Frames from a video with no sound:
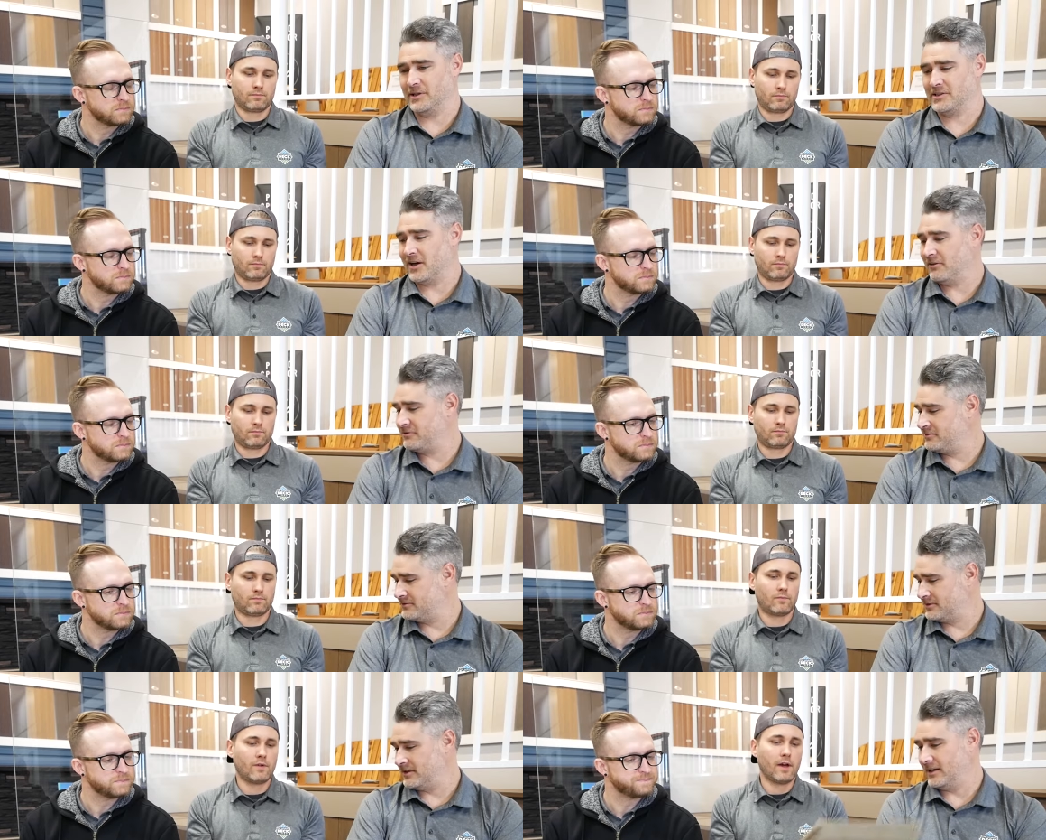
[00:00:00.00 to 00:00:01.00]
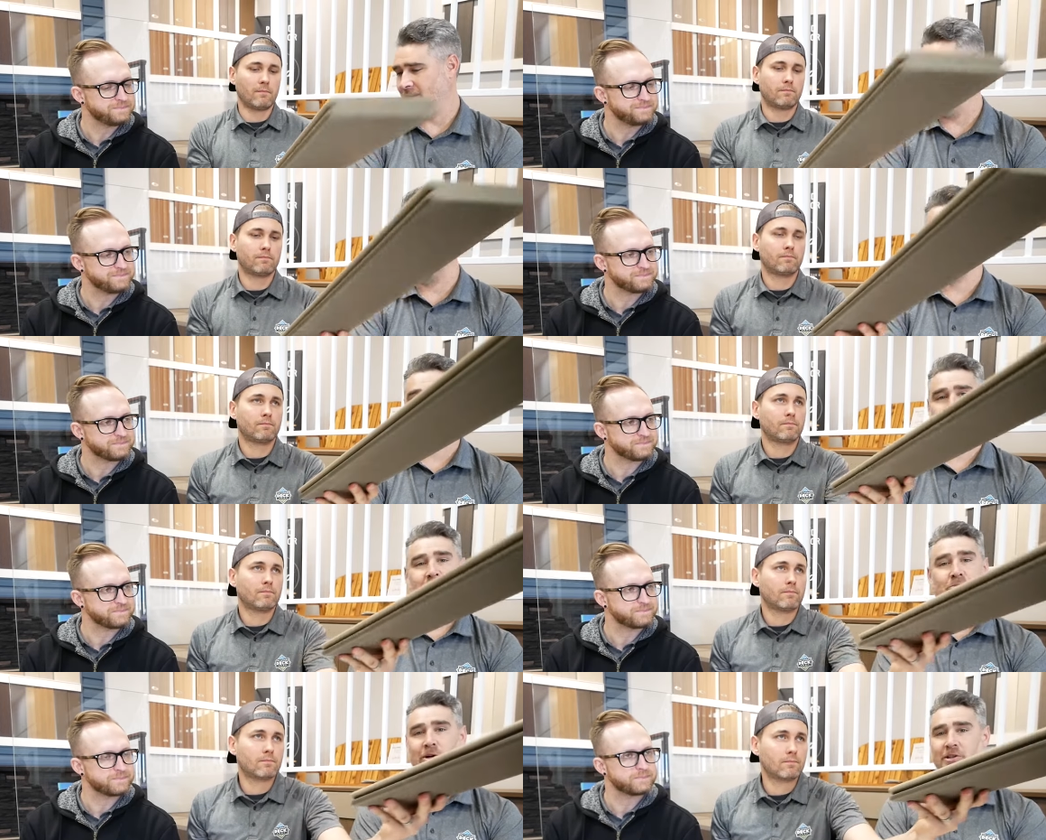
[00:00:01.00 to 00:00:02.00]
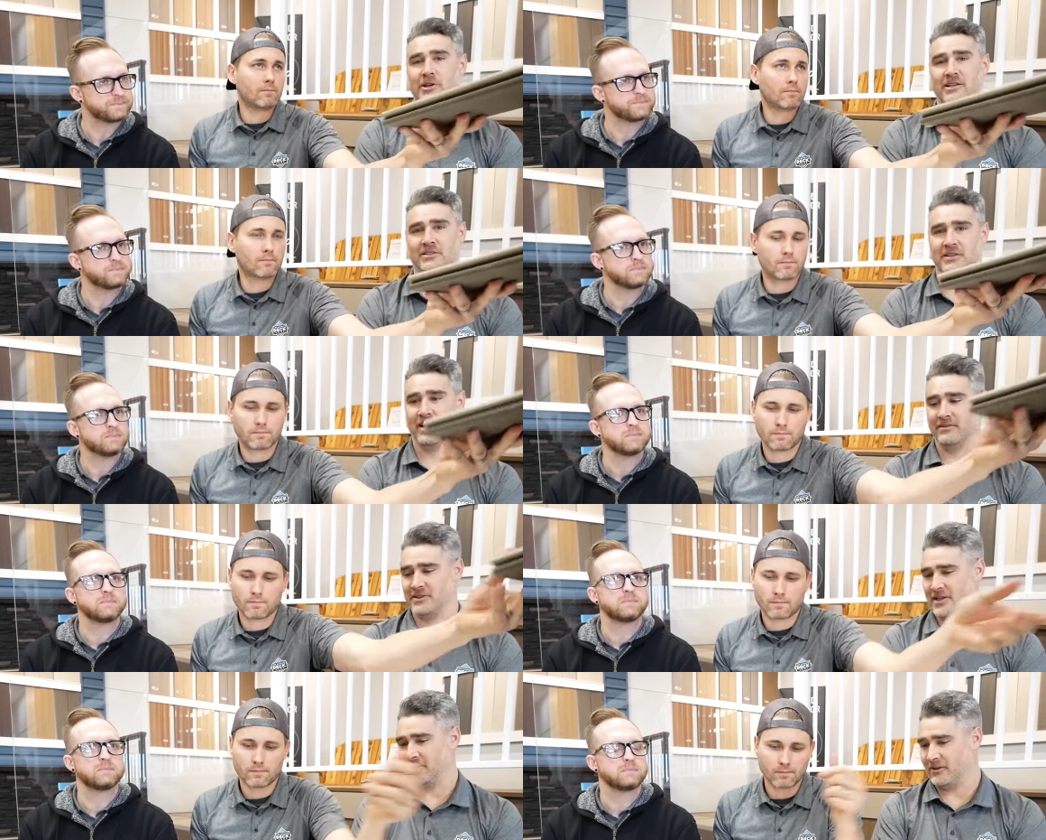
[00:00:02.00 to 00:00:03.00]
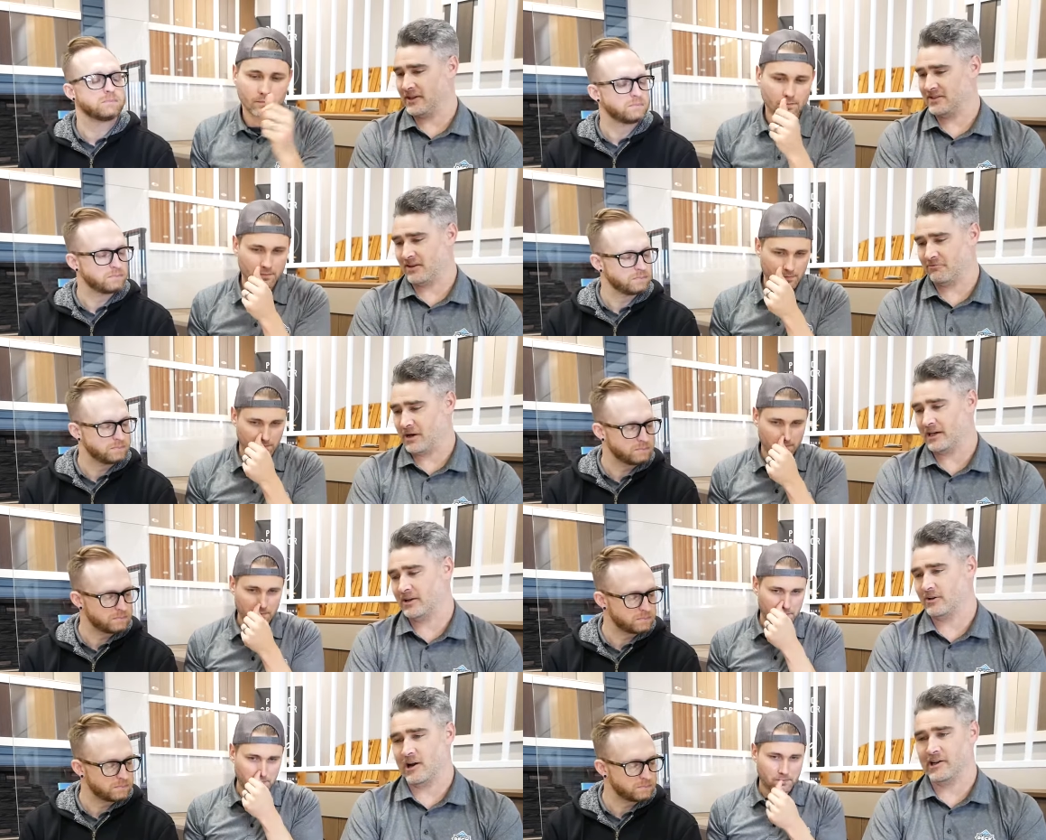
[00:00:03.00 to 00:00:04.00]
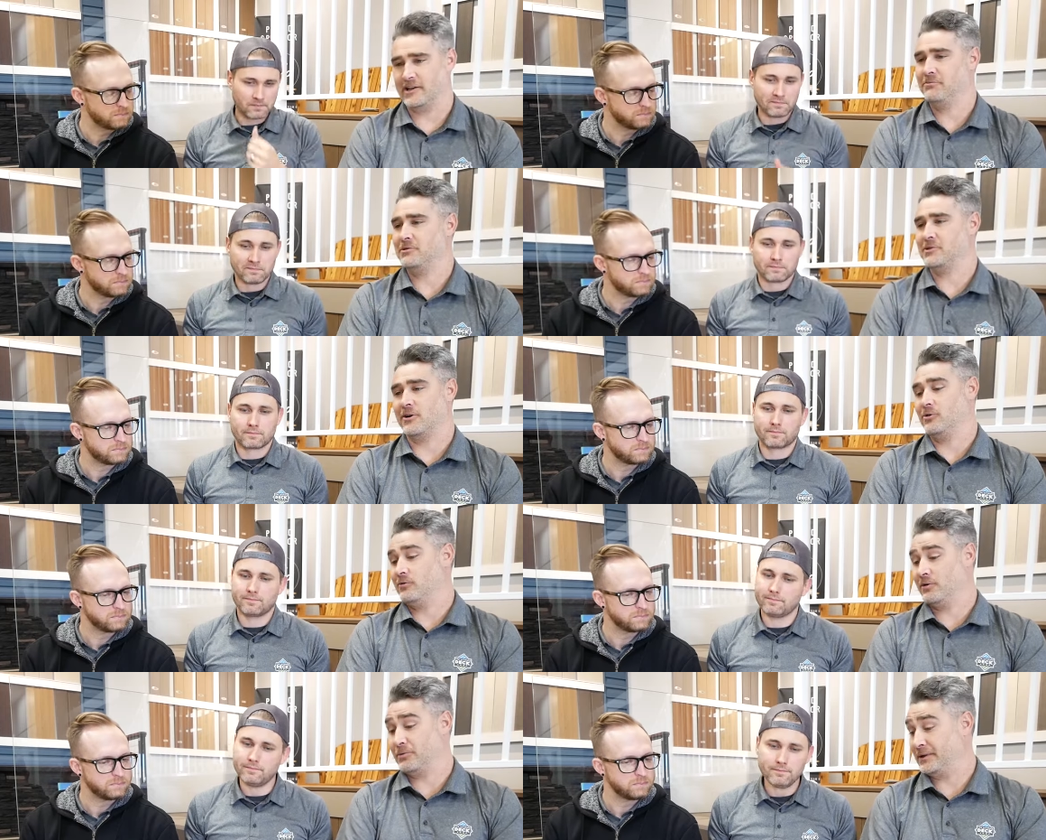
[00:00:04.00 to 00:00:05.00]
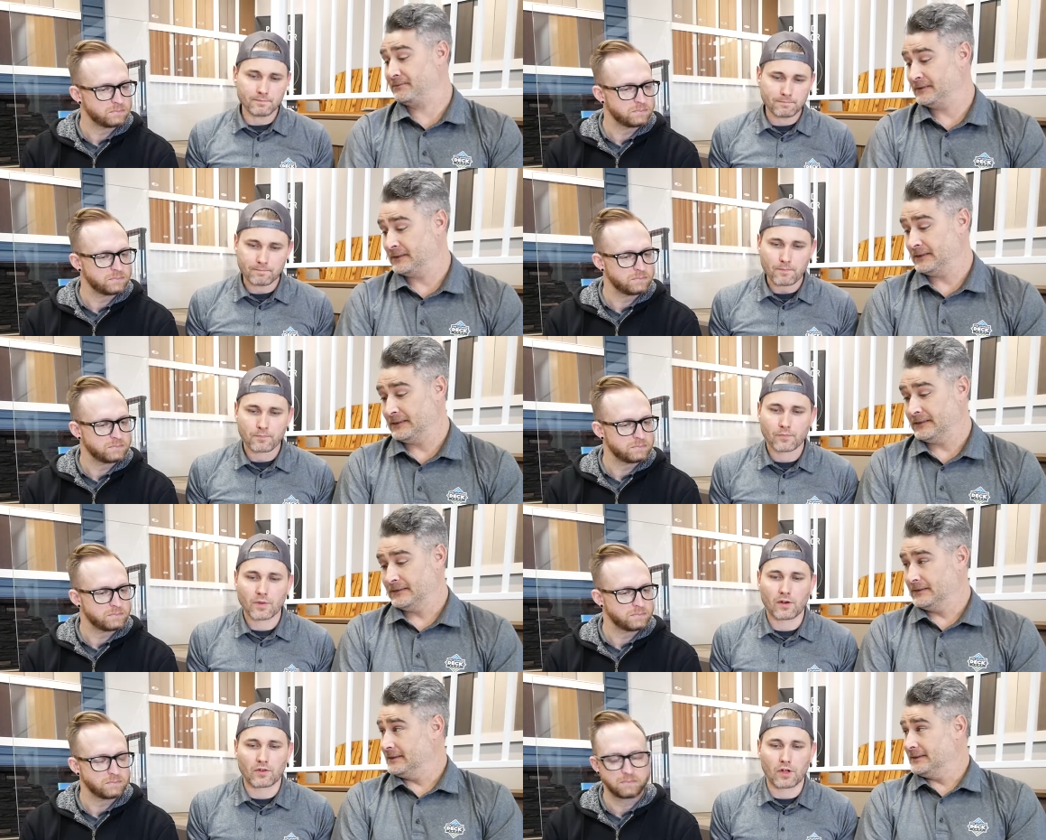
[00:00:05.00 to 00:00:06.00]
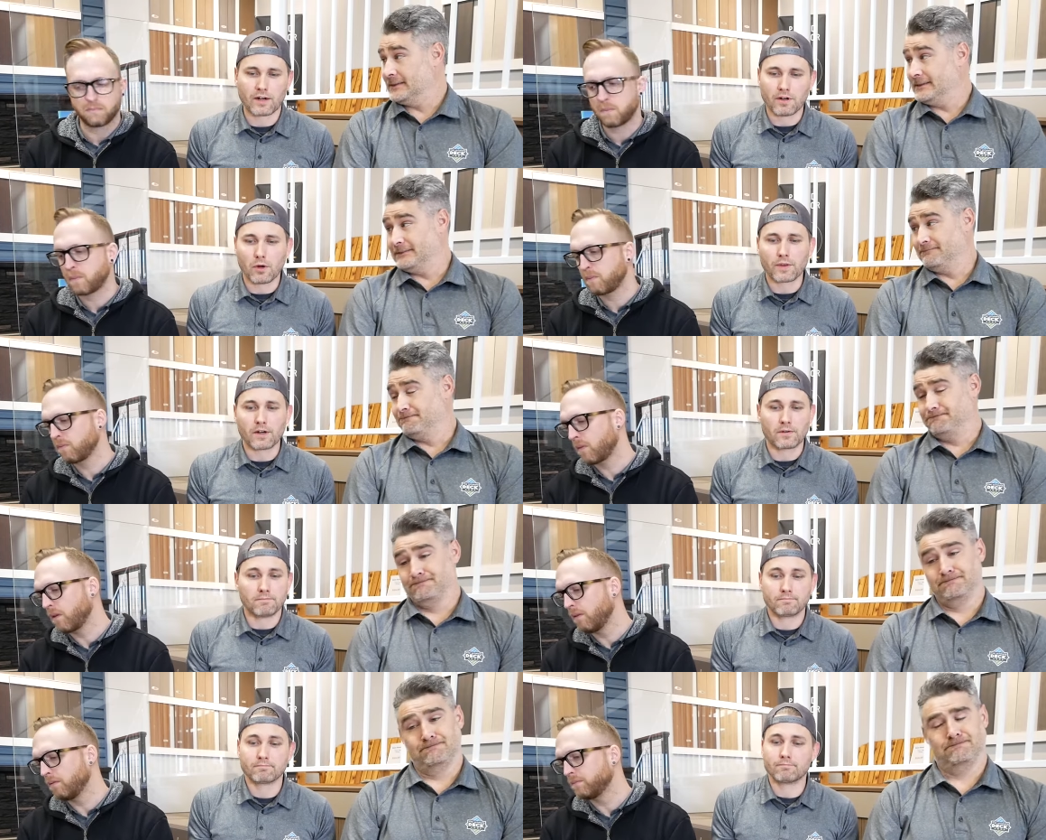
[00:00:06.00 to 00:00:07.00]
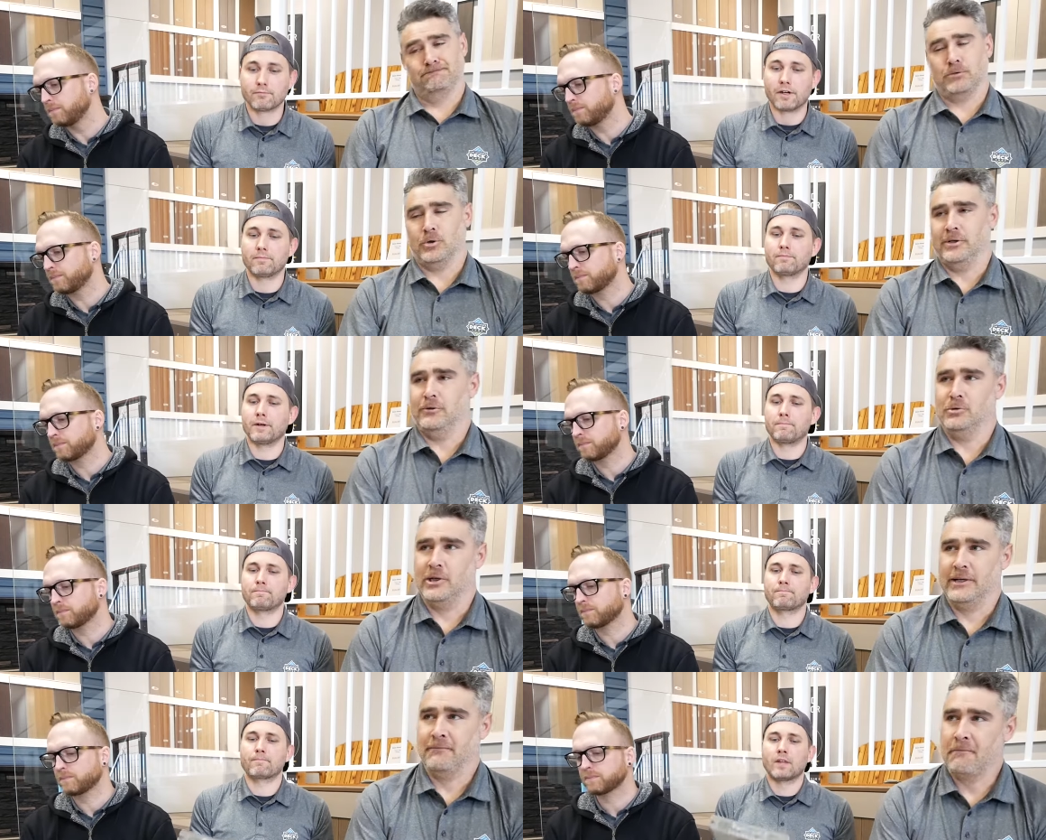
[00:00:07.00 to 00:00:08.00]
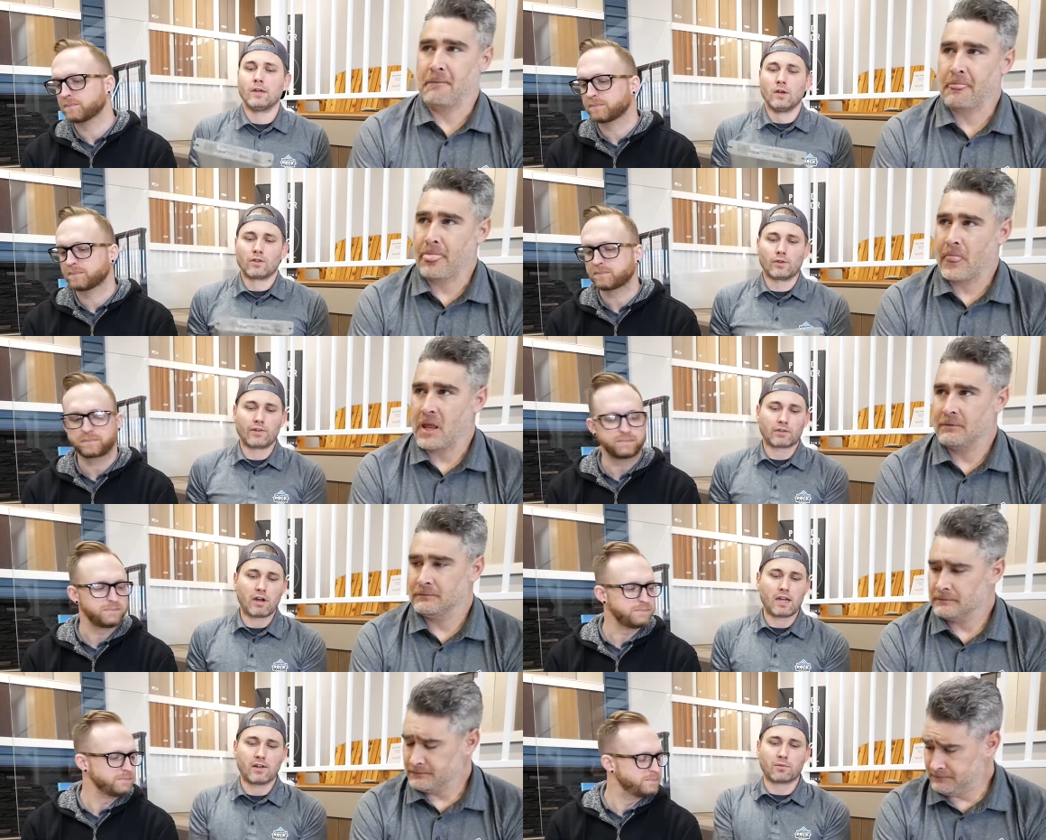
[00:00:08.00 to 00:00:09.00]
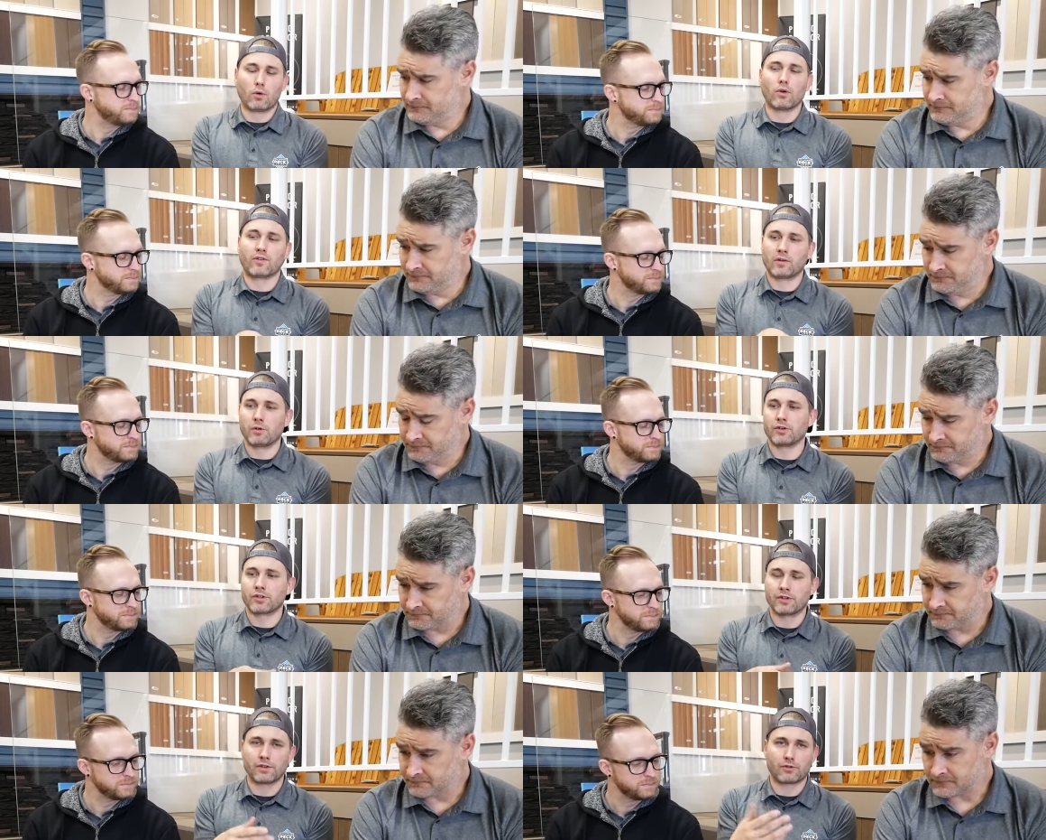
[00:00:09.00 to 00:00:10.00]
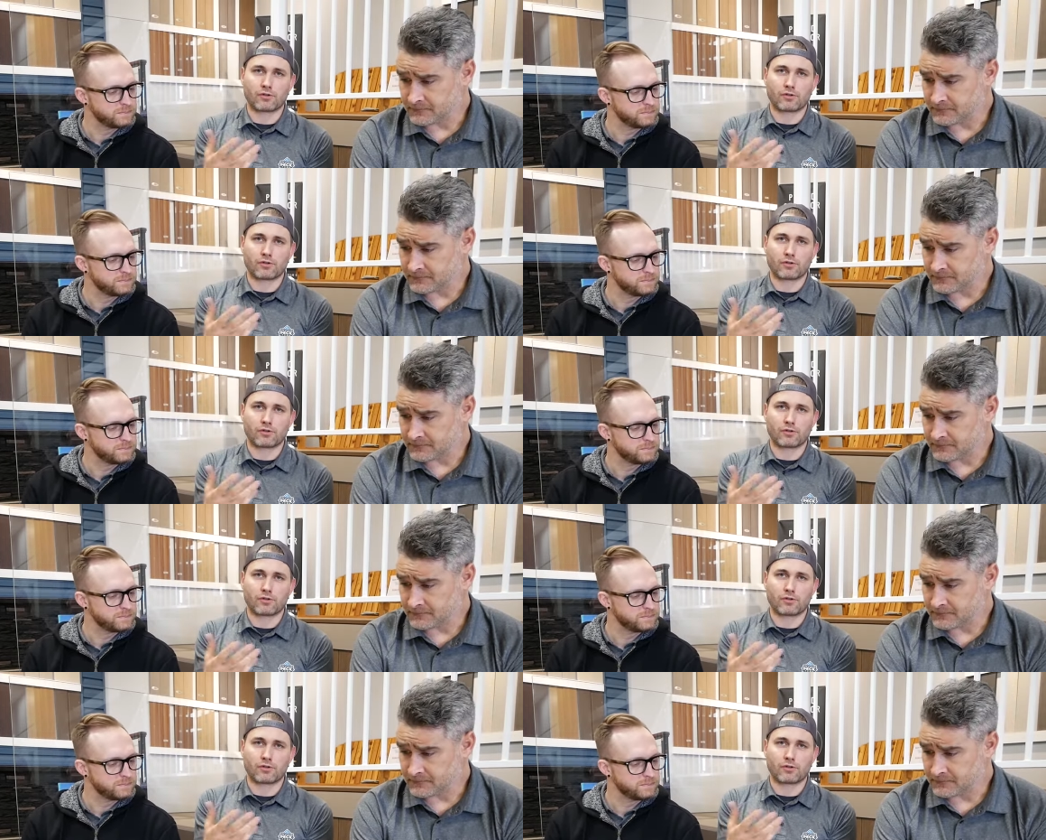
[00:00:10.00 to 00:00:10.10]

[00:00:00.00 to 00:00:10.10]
Speaker 1: bit tough. Yeah. And I think at some point Trex is going to have to take all that stuff back and grind it up
Speaker 2: and start over. But there's a lot of it out there. Right? Boy, oh boy. So this graining is more similar to the